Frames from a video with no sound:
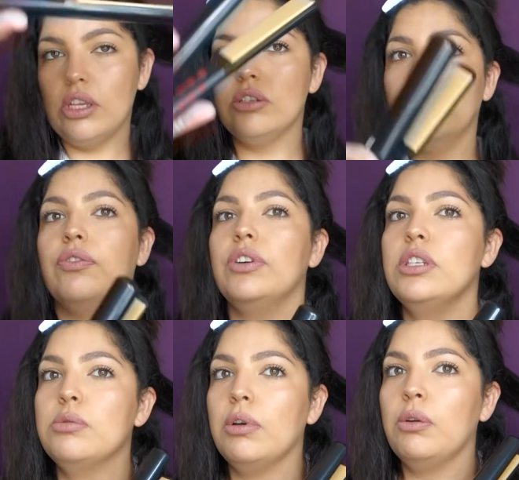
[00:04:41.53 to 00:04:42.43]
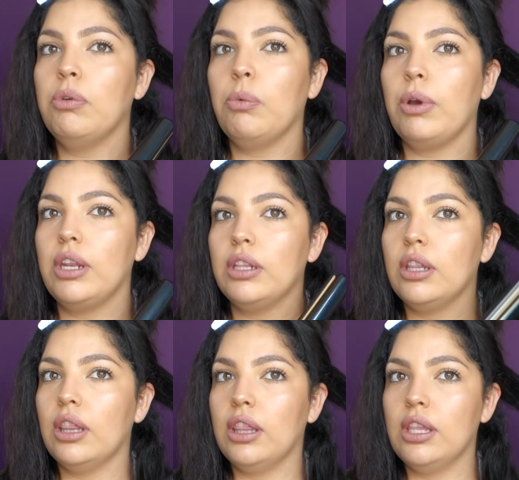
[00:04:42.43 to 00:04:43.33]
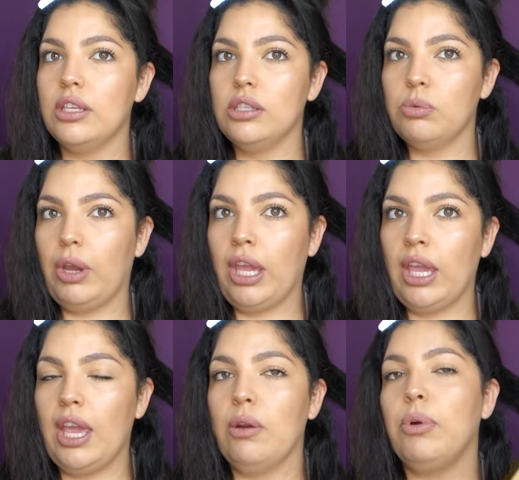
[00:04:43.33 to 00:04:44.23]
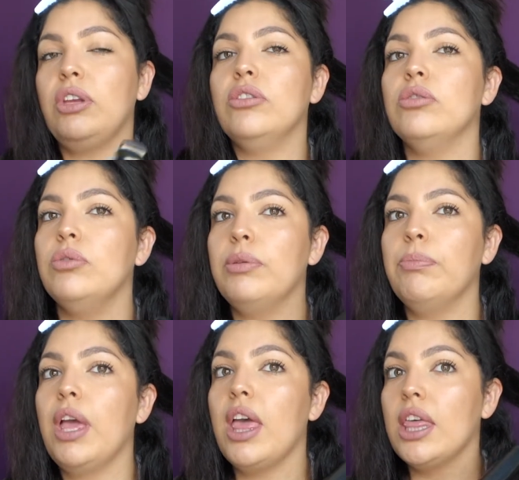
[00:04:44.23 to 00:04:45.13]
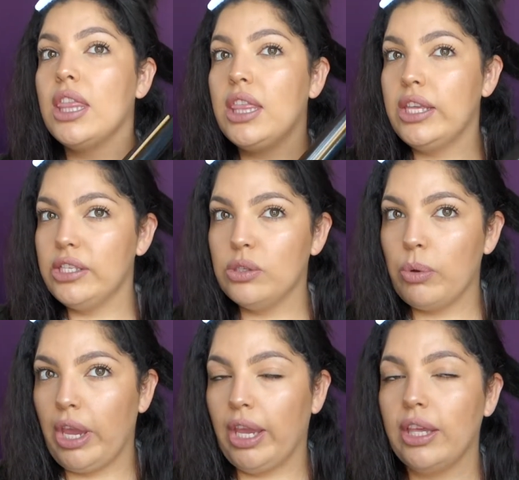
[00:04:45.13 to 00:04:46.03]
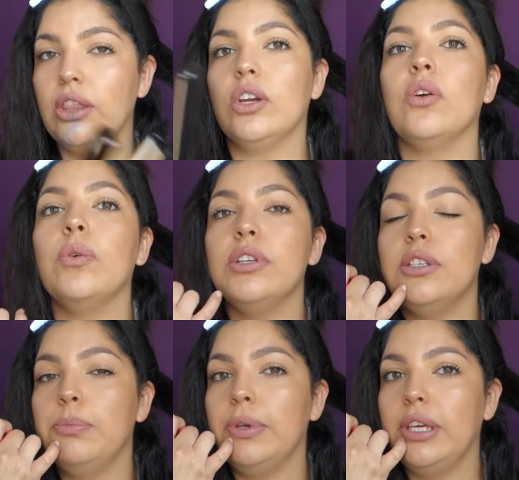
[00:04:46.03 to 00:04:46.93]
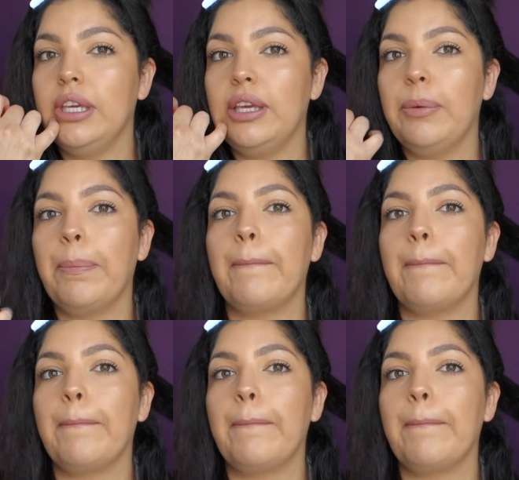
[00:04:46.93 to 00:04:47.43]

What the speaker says: So the first one, we went this way, and when you do them this way, they're going to be